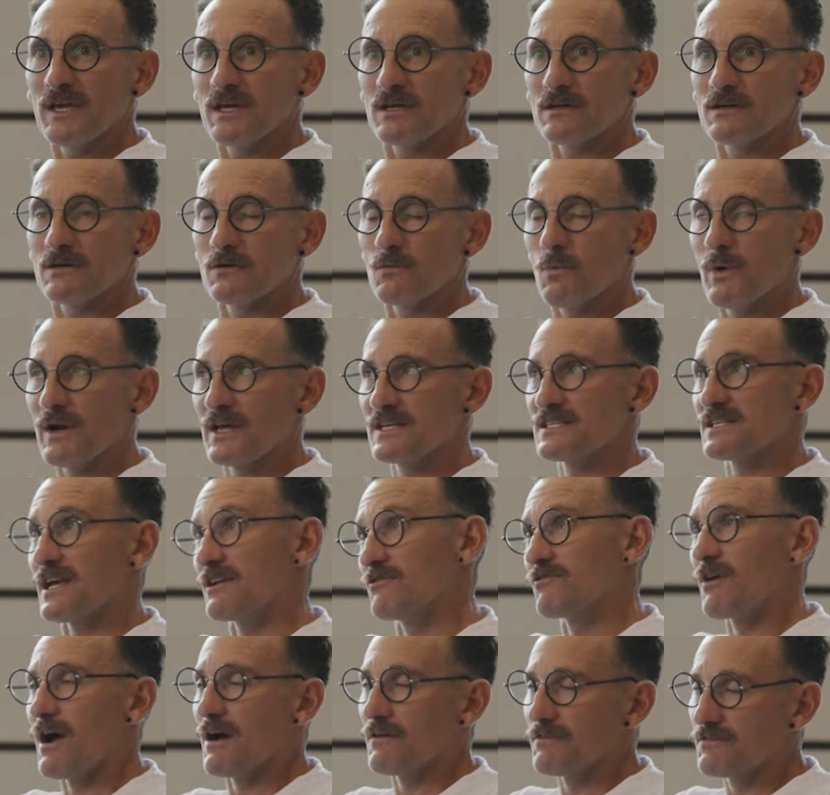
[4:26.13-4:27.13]
And when I say
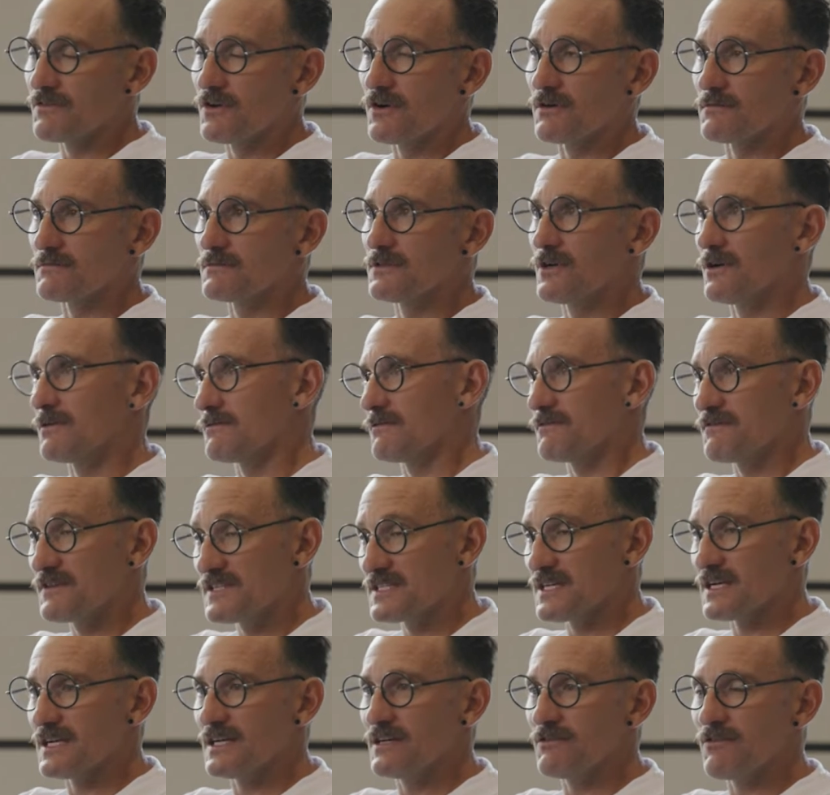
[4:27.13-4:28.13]
rough, not physically